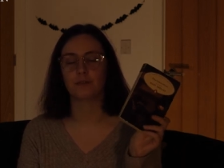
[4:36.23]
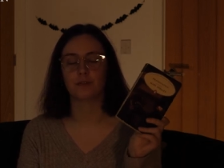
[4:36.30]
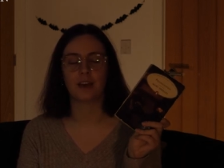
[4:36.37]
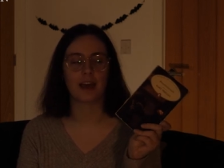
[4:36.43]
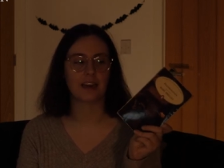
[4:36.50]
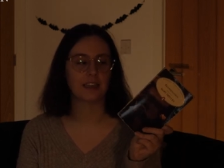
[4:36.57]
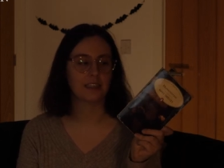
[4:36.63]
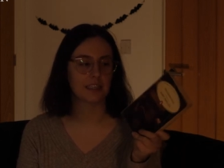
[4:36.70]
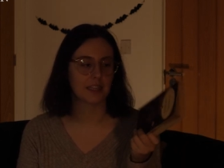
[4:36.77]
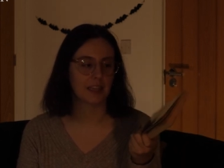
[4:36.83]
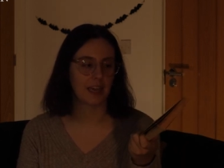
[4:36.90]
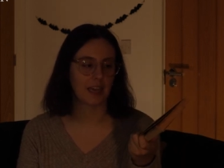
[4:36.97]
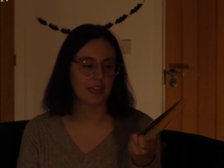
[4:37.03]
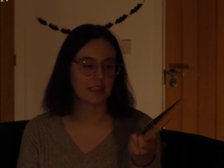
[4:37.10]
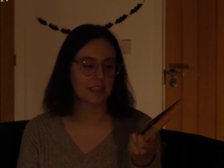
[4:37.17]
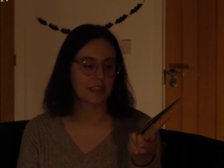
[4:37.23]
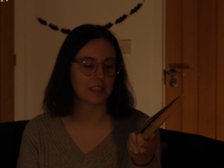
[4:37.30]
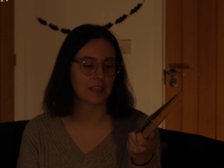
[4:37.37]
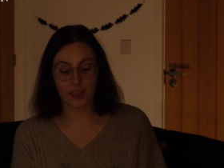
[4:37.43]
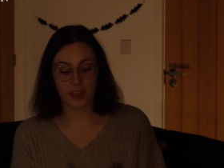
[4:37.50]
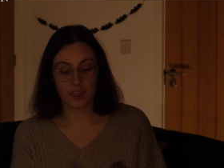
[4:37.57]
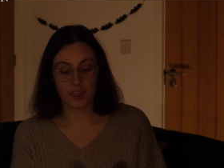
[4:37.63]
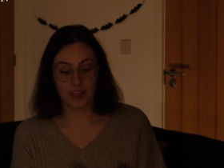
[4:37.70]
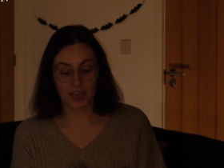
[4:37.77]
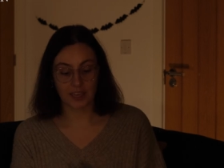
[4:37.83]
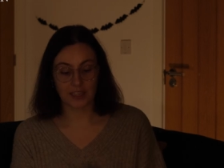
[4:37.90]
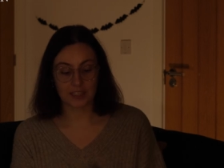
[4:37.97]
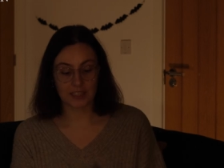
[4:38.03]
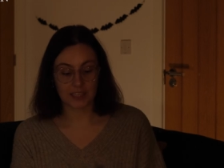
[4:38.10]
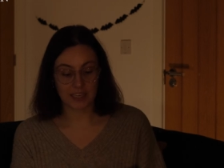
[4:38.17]
get into this
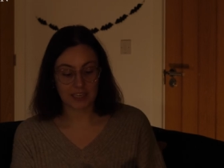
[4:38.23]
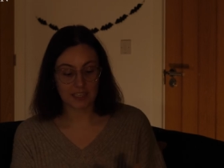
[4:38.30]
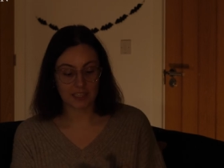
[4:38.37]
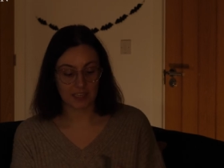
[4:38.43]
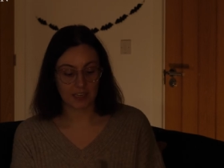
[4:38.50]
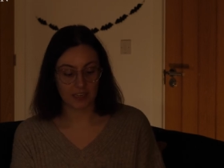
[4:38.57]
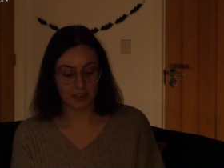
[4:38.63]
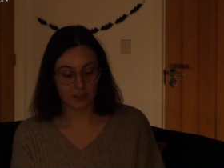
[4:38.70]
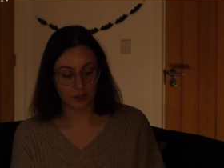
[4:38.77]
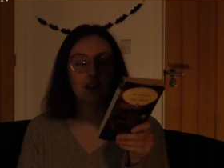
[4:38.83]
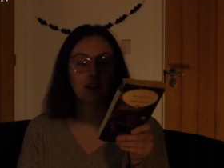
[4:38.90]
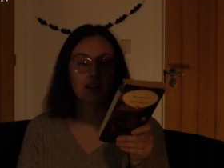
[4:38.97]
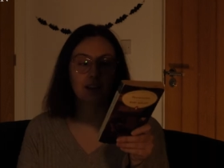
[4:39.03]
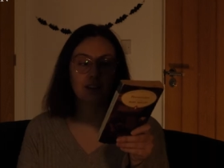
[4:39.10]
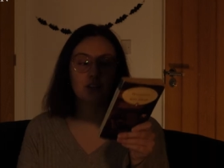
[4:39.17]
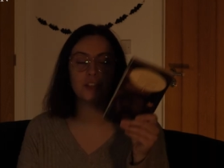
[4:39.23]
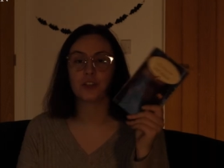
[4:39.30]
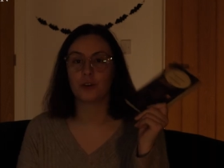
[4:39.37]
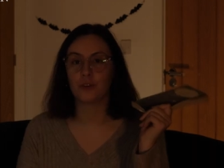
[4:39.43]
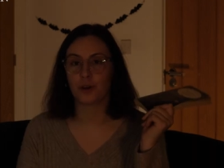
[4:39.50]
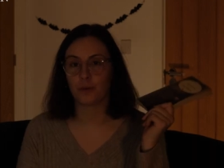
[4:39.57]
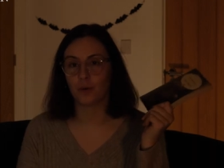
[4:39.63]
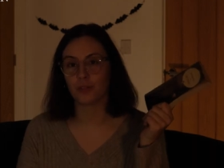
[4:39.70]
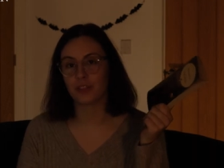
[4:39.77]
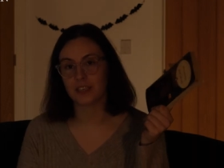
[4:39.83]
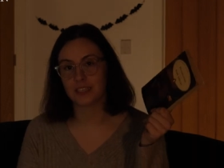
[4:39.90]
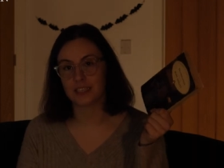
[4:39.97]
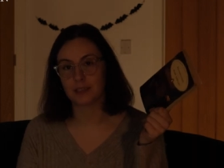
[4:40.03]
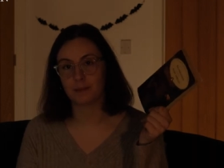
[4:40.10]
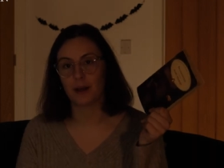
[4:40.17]
this season. In case you don't know what
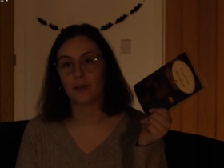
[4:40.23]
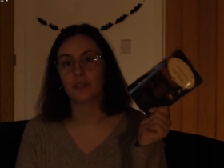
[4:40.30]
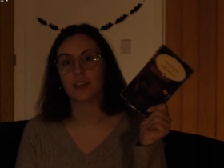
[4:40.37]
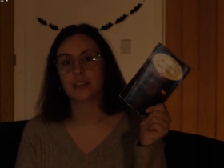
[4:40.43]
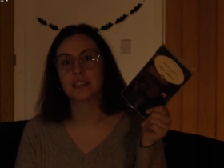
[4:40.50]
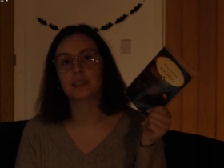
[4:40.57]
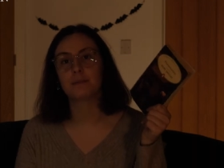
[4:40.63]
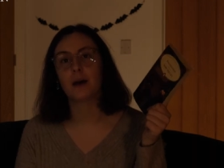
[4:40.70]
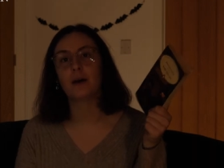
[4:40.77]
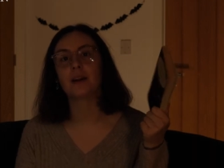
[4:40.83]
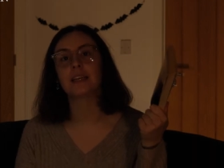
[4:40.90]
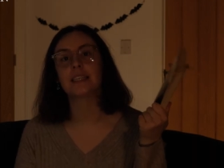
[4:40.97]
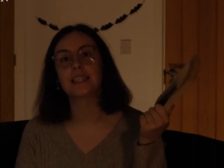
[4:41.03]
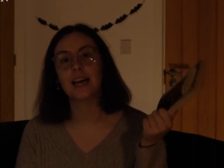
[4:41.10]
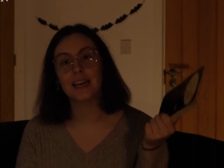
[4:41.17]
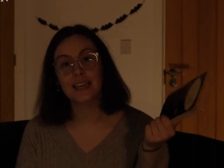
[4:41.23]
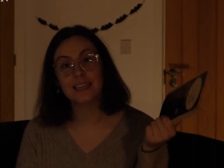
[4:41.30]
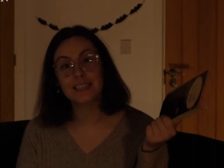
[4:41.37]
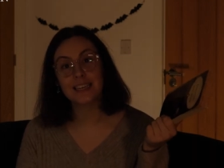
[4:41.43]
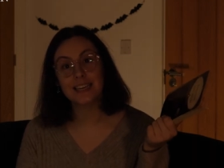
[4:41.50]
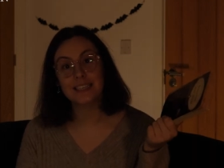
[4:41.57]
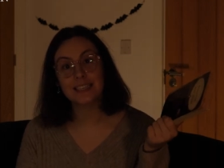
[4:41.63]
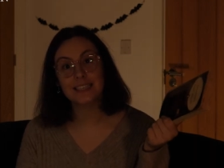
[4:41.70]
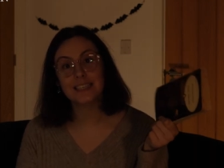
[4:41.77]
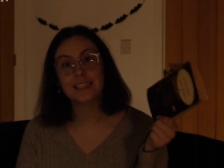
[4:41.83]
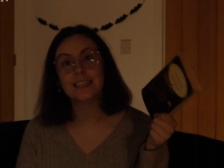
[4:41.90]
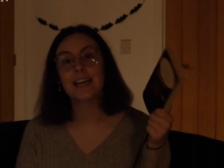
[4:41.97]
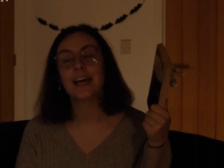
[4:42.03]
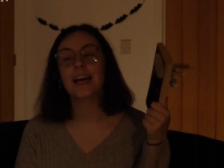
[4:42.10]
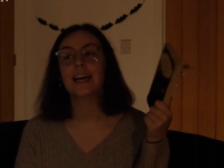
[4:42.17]
this is about, this is about a
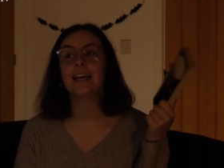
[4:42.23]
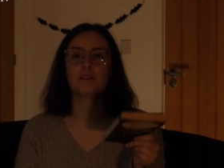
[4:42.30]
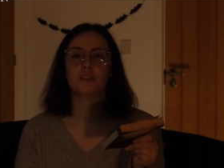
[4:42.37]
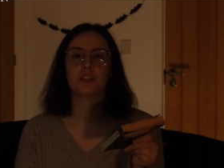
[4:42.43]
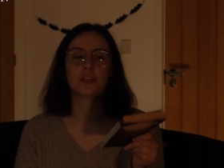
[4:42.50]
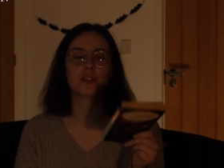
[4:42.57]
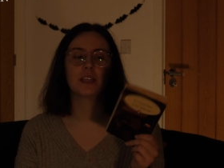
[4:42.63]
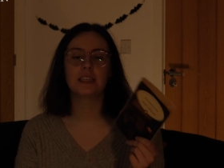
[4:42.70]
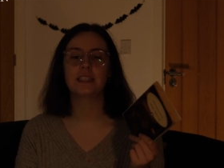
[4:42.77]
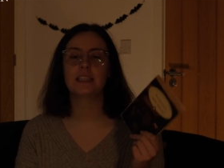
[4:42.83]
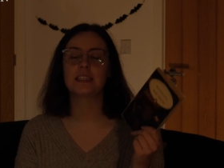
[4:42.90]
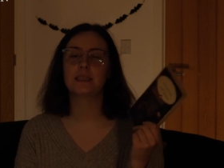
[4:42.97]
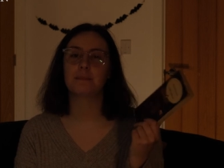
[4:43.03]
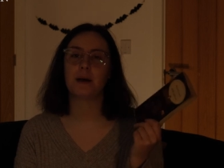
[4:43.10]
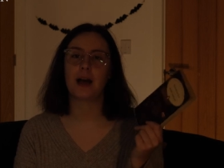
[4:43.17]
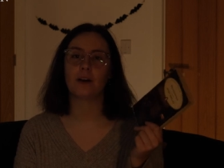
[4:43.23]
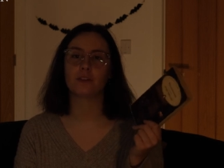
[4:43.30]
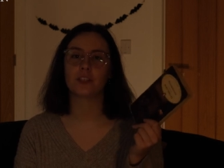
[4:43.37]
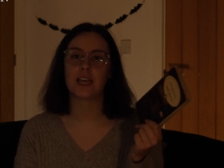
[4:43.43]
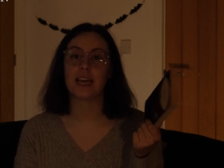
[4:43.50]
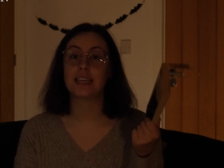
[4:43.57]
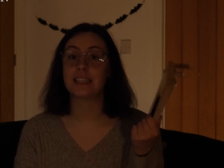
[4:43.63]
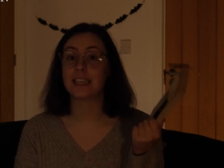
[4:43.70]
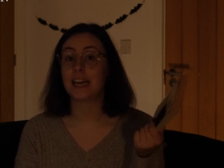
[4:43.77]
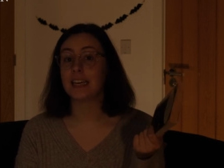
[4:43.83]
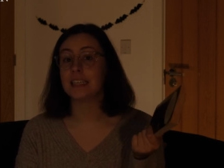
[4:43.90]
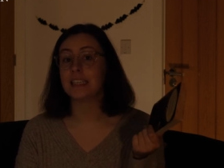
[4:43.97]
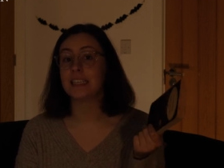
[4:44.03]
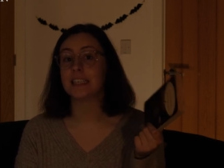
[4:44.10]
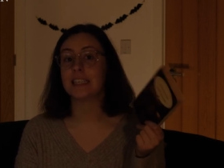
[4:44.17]
scientist. So this is about a
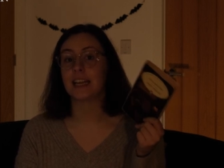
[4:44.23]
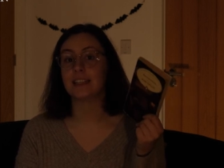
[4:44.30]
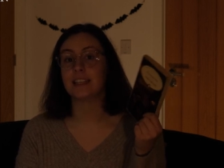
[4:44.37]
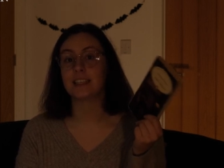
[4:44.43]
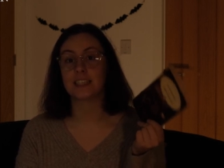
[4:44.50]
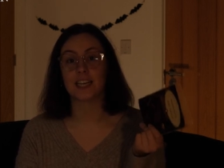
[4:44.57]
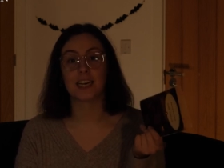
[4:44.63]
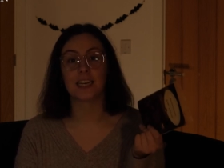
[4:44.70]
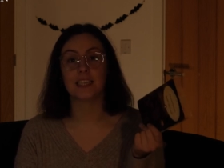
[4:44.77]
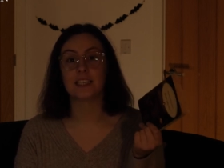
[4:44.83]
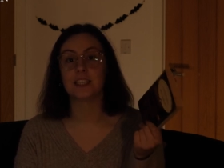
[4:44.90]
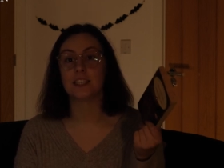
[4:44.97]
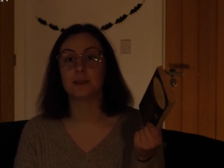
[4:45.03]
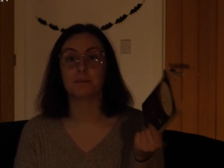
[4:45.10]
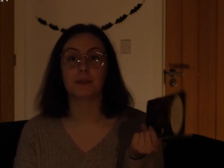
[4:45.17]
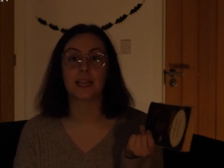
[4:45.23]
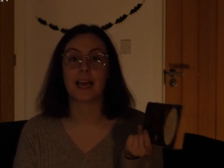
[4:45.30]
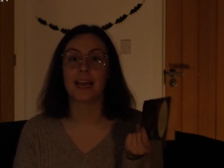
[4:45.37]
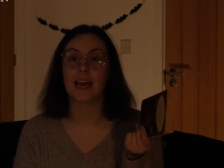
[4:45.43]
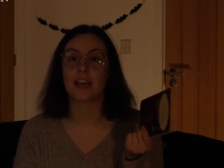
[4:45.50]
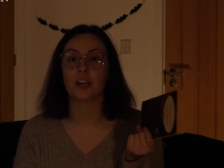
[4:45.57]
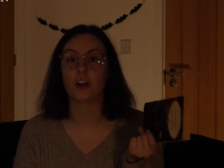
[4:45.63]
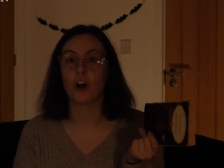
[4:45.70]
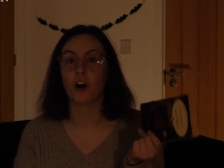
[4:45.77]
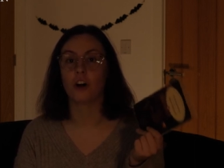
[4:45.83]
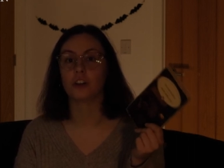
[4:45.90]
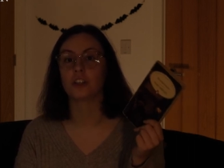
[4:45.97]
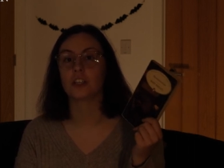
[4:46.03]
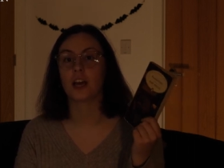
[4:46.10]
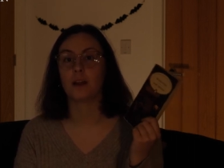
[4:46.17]
scientist that decides to play at
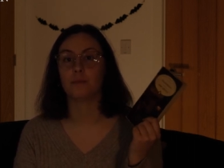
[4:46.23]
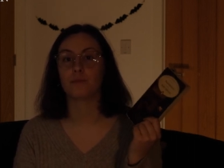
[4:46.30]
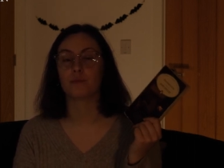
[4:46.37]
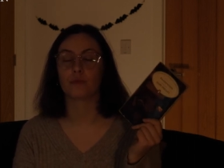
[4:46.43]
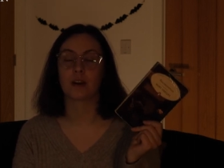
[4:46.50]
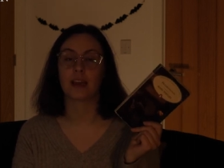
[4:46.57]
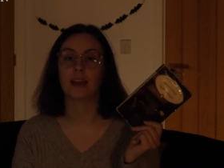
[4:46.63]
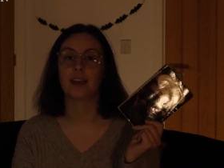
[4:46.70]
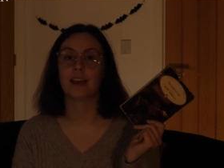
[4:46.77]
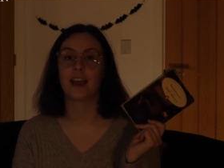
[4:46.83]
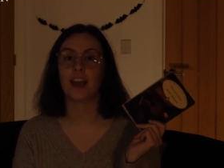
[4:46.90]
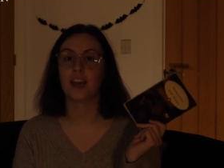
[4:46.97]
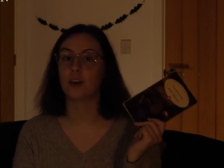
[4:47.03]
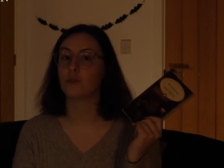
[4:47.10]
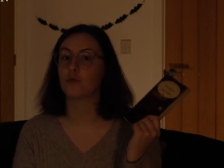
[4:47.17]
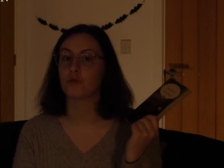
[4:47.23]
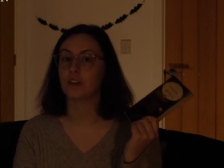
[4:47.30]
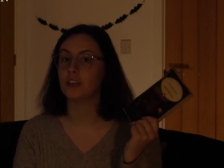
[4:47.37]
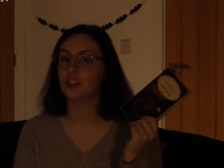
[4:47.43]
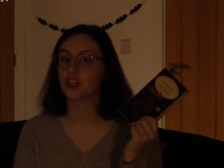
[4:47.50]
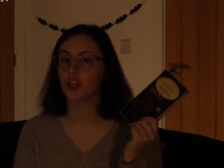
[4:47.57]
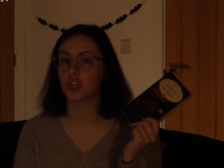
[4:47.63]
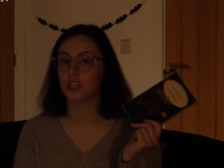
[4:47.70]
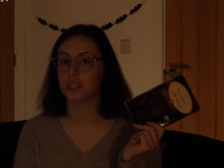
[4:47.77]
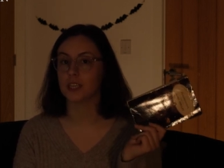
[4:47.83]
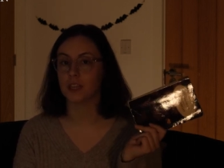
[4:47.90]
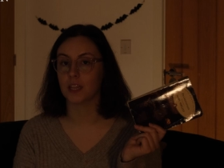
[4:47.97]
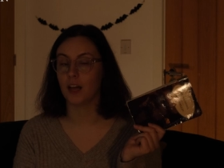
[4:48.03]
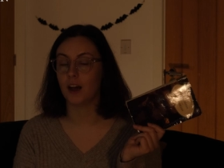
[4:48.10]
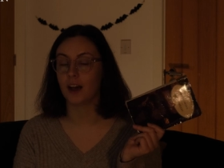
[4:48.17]
God and bring a creature
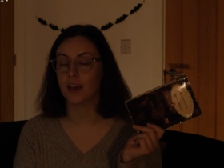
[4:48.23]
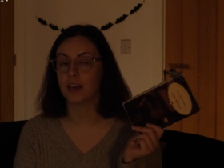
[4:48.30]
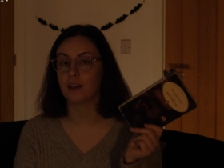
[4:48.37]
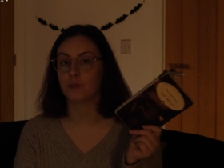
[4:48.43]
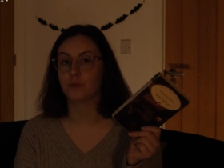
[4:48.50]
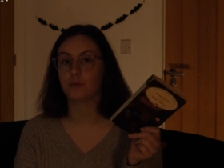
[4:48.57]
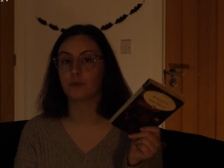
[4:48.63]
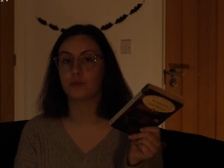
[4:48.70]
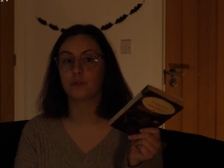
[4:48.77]
to life